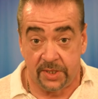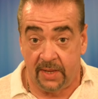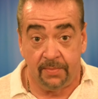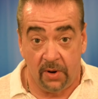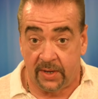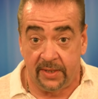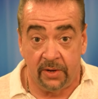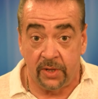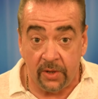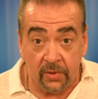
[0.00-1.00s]
theme park
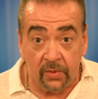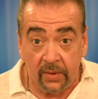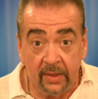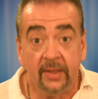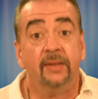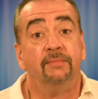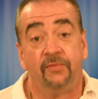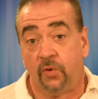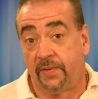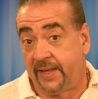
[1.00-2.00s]
near you
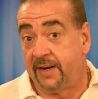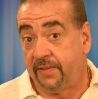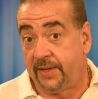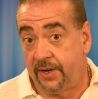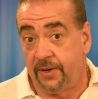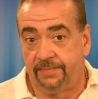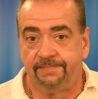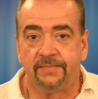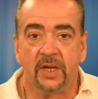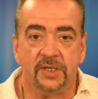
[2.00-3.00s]
before the end of the year.
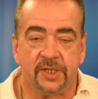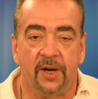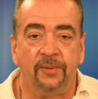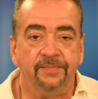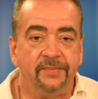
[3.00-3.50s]
So